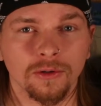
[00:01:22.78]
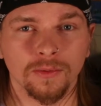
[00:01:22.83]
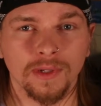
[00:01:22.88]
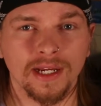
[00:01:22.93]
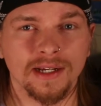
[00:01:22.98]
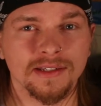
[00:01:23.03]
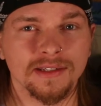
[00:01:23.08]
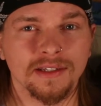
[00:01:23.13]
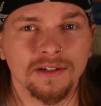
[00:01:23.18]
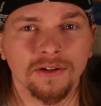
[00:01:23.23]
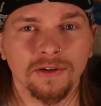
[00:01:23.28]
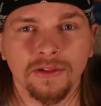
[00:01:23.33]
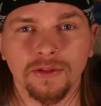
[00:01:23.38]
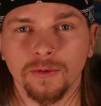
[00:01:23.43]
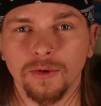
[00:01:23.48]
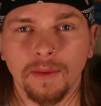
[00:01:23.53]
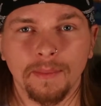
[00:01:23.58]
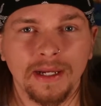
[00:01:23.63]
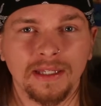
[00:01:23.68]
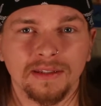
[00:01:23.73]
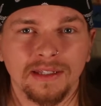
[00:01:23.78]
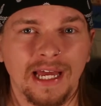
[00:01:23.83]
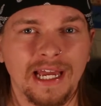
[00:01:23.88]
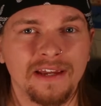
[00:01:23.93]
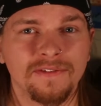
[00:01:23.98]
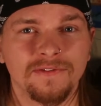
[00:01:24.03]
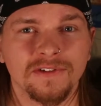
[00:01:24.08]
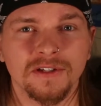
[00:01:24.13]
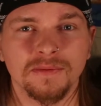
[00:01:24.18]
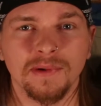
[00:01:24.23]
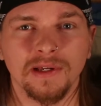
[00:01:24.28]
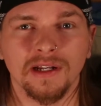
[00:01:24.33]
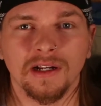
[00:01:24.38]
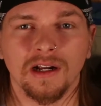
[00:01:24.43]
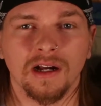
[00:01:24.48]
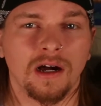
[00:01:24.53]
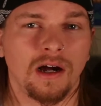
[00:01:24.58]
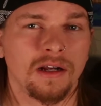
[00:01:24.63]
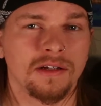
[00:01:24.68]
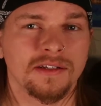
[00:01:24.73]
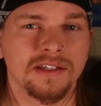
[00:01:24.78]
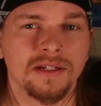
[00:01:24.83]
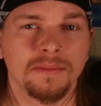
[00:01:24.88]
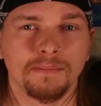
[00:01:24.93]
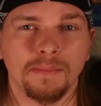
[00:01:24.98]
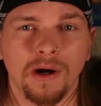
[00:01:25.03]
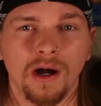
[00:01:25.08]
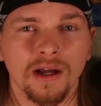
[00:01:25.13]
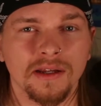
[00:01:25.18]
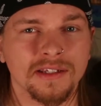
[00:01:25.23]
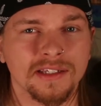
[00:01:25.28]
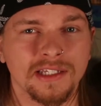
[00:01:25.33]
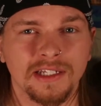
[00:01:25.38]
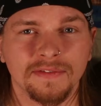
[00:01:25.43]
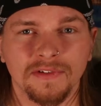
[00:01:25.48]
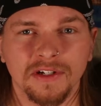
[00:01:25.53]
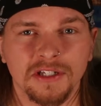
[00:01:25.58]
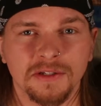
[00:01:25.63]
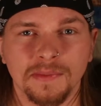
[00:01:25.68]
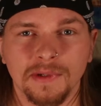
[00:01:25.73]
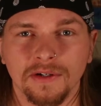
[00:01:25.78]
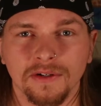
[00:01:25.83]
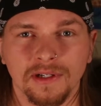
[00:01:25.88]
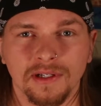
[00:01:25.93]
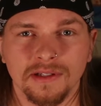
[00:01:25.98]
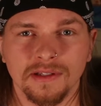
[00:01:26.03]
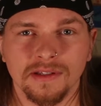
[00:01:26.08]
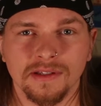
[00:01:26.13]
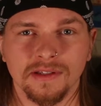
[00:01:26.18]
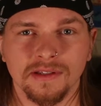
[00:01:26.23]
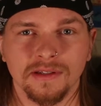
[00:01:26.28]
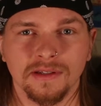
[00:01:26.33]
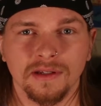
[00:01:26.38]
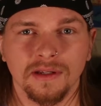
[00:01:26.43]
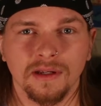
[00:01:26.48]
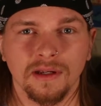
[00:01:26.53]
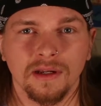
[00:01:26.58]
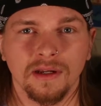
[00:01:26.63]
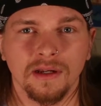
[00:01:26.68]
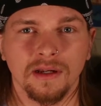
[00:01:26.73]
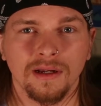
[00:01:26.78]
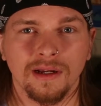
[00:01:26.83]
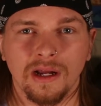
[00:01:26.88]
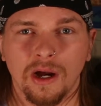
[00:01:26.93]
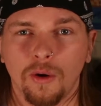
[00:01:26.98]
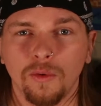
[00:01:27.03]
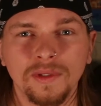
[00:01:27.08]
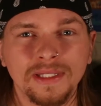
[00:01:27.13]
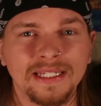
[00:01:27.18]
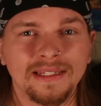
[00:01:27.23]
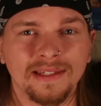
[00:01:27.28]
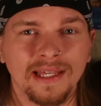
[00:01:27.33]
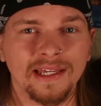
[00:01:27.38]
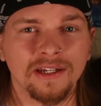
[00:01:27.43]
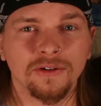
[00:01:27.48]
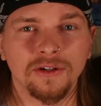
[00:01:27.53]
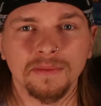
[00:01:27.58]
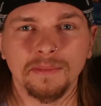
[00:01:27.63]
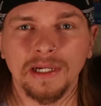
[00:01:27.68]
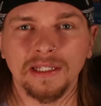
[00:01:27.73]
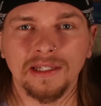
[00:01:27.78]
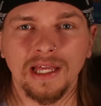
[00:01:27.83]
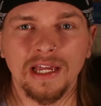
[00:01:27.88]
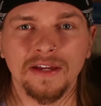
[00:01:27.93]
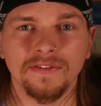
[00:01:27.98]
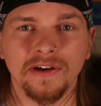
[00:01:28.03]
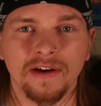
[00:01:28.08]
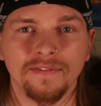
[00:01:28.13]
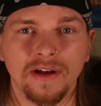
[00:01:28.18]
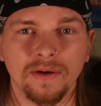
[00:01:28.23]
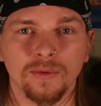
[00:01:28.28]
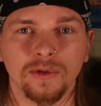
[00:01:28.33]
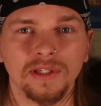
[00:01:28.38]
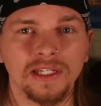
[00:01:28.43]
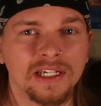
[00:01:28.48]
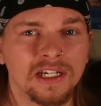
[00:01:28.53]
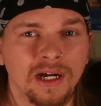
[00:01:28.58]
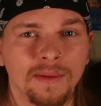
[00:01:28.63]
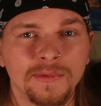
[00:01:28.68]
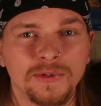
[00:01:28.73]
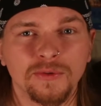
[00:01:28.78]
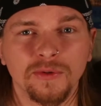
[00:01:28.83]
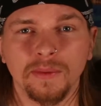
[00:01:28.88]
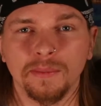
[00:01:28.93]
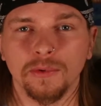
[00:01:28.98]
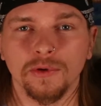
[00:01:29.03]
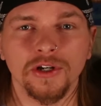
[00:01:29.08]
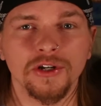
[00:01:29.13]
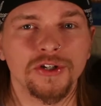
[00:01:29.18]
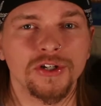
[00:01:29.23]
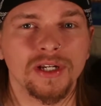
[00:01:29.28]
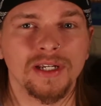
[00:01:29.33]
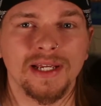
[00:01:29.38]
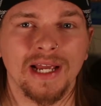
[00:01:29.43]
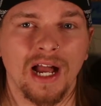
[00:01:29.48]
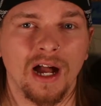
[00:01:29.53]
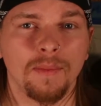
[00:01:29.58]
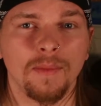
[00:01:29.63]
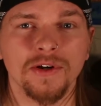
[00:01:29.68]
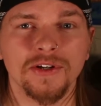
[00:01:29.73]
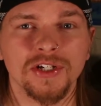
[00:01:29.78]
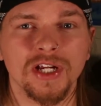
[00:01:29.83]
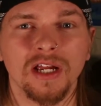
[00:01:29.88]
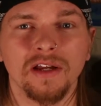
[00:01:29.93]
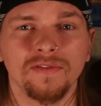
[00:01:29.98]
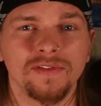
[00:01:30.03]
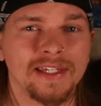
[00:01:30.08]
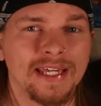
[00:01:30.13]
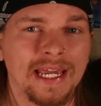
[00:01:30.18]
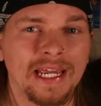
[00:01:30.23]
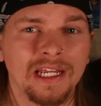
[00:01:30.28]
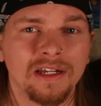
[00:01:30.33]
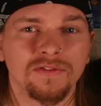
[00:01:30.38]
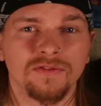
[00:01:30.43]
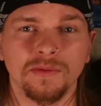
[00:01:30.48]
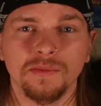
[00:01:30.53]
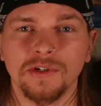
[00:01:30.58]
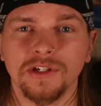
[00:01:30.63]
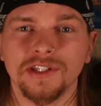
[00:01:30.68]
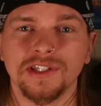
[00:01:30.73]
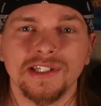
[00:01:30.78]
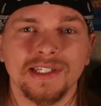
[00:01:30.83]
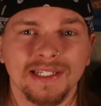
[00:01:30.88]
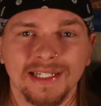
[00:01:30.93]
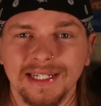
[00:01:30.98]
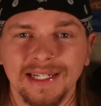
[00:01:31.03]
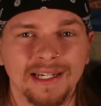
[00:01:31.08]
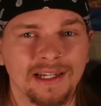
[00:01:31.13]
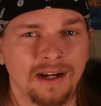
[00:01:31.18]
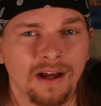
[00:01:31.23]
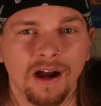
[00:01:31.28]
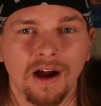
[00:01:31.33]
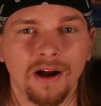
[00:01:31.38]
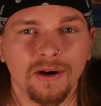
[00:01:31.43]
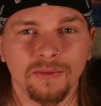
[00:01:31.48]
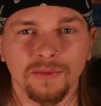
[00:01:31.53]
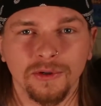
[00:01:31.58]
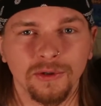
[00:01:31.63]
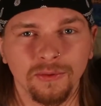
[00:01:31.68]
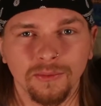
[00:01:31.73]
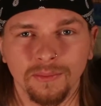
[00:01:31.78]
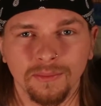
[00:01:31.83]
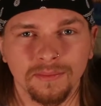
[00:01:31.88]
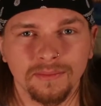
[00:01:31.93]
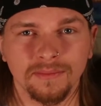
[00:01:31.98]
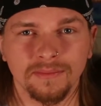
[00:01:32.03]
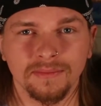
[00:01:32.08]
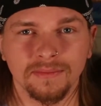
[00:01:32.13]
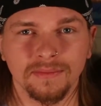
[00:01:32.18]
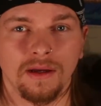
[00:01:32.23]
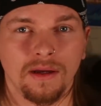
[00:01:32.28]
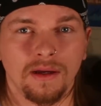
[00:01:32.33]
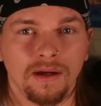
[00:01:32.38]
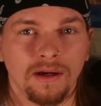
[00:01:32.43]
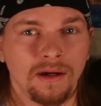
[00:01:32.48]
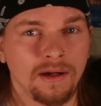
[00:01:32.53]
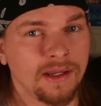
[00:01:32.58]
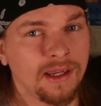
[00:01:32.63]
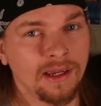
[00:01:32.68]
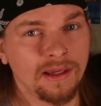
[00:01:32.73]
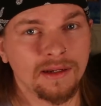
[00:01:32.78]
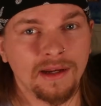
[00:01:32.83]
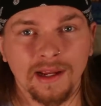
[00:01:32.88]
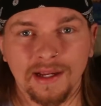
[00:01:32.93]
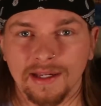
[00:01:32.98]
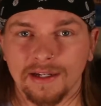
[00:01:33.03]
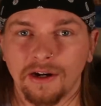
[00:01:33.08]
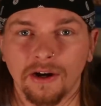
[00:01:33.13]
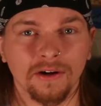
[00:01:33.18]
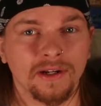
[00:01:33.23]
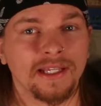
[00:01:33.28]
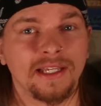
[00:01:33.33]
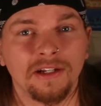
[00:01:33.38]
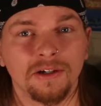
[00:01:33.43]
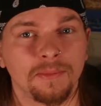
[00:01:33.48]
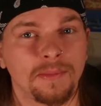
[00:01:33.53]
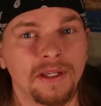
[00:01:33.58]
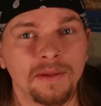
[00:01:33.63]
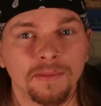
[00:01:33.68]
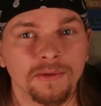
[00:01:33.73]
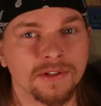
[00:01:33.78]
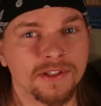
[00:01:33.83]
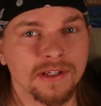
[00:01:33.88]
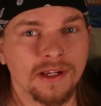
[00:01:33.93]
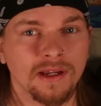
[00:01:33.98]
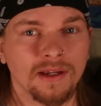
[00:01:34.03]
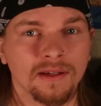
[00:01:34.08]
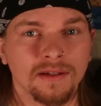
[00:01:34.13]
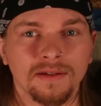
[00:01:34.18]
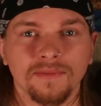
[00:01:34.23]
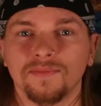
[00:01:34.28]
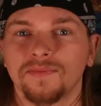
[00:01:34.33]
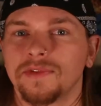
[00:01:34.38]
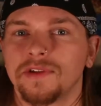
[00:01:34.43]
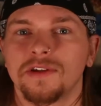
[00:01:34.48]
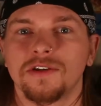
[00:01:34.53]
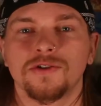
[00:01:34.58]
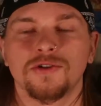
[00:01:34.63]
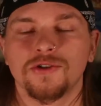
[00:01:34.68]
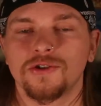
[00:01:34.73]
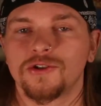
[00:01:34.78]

rec center throughout my life has been a constant positive experience. Only later in my life have I really come to appreciate how much I have gained from just sitting in a hot room. Again, I can already hear people say, it's